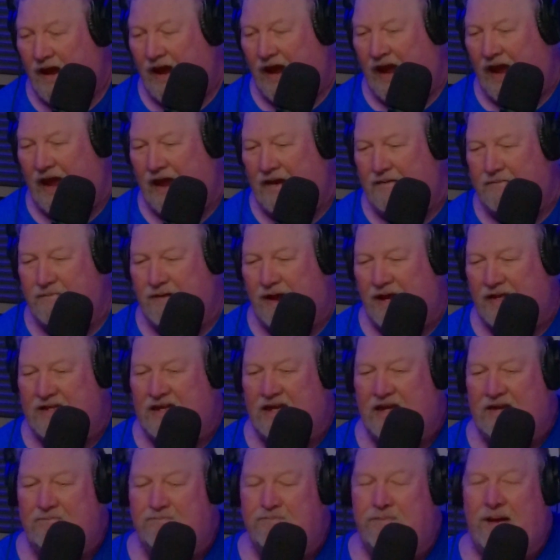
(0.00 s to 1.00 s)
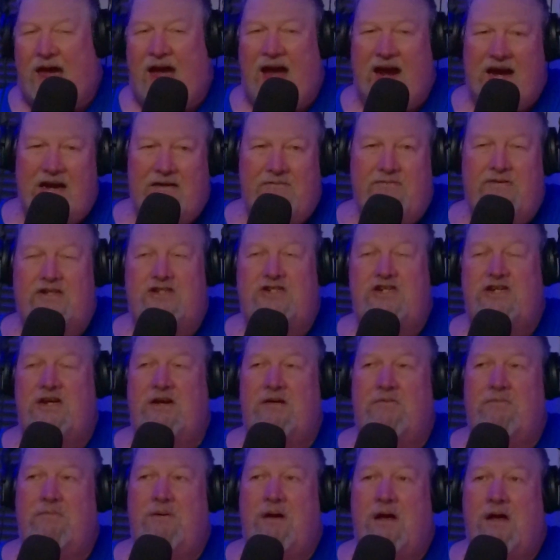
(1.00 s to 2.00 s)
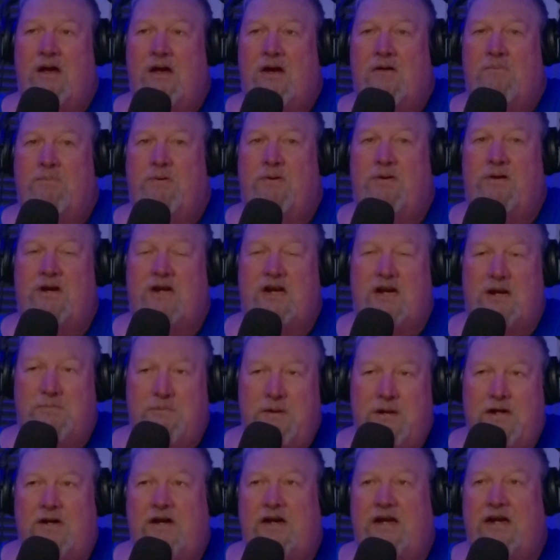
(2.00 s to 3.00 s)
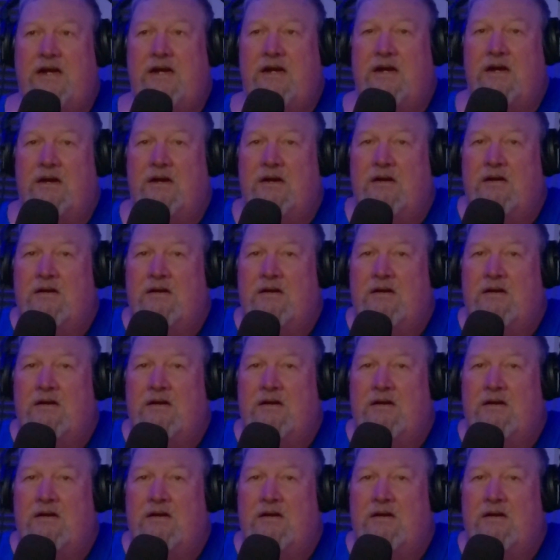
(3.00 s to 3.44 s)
and at the back of the gym put a community